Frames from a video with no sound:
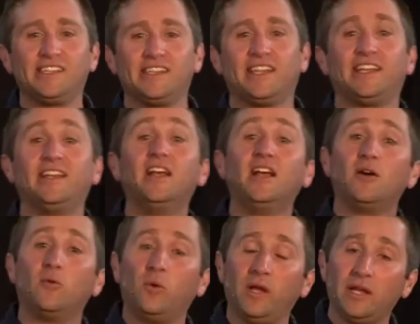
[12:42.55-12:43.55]
And then
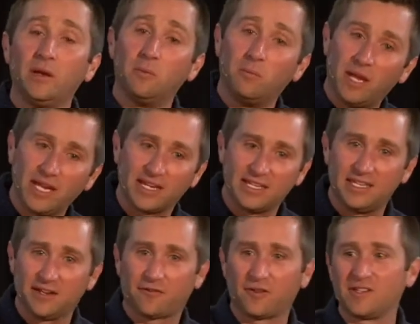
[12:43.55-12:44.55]
we make a
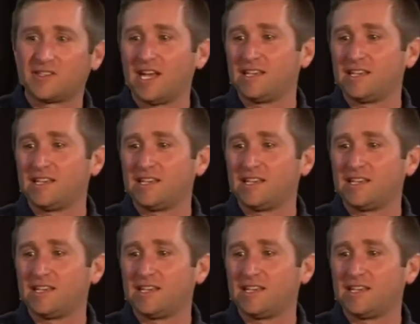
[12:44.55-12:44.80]
difference